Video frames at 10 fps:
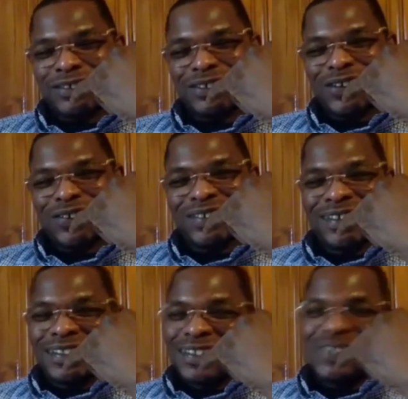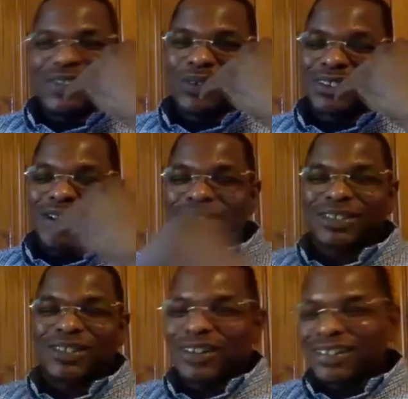You know, we started
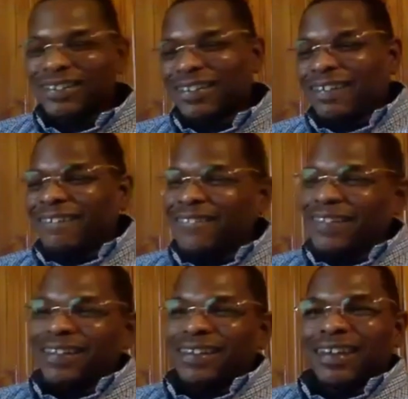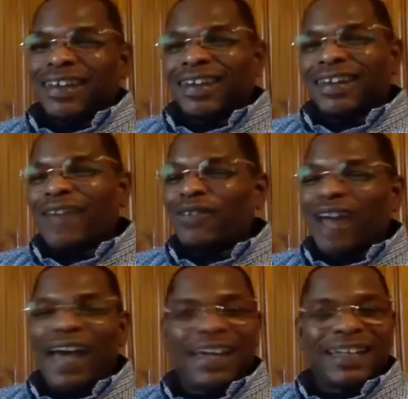talking,
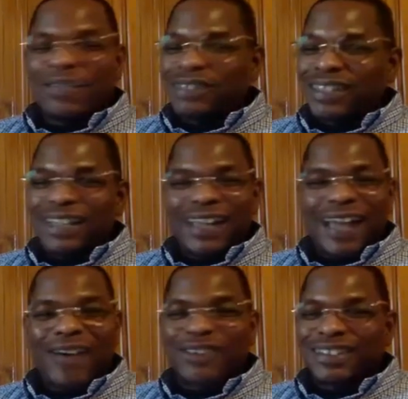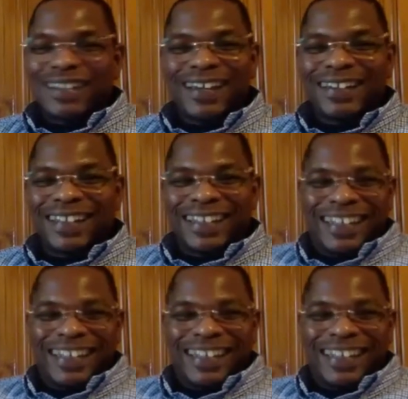and I ain't even seen the house or nothing.